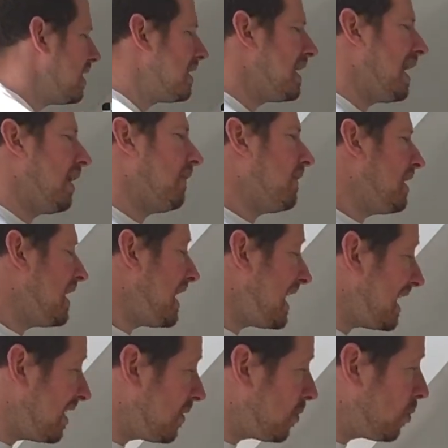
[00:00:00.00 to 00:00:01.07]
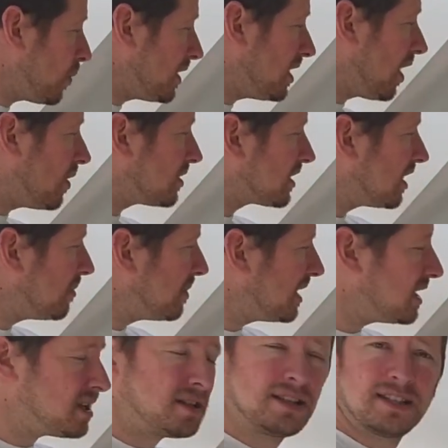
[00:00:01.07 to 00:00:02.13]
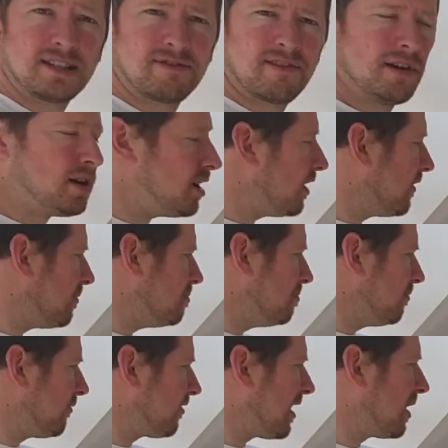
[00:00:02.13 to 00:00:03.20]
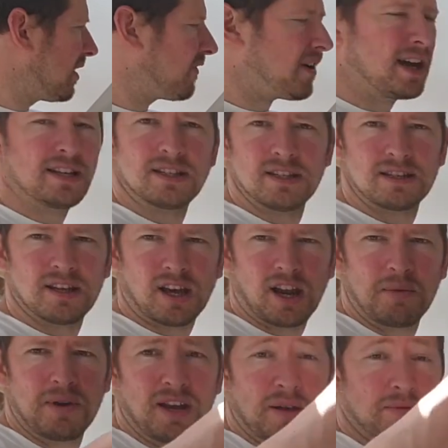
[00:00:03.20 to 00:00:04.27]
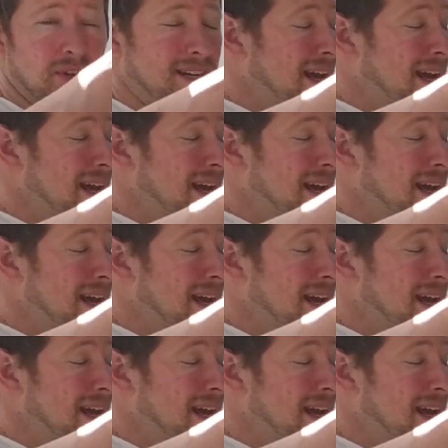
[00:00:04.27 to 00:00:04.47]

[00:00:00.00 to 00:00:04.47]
Now here we know it's going to be a frowny face. It's going to be an upside